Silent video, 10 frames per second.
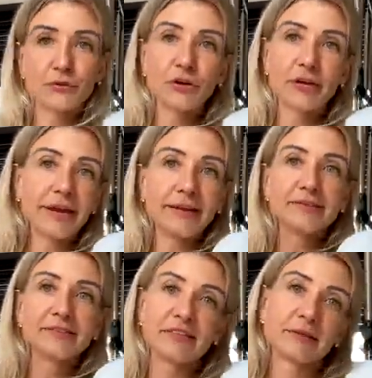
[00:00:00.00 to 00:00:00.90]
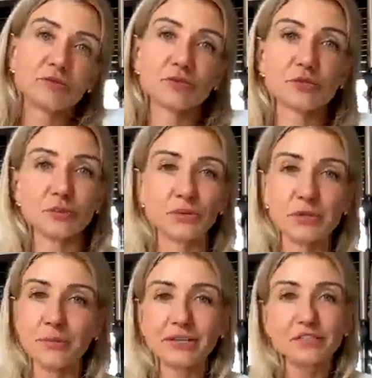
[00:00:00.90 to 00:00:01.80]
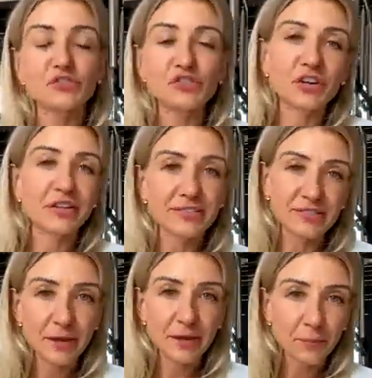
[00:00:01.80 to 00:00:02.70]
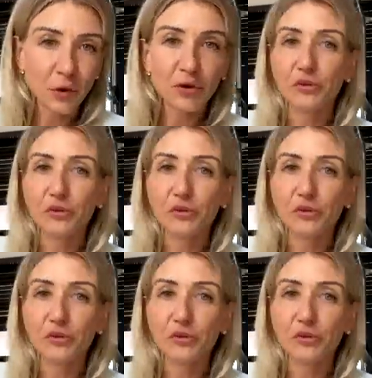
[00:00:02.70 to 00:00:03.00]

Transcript: cocaine and sending them to school with the amount of sugar that's in that bowl,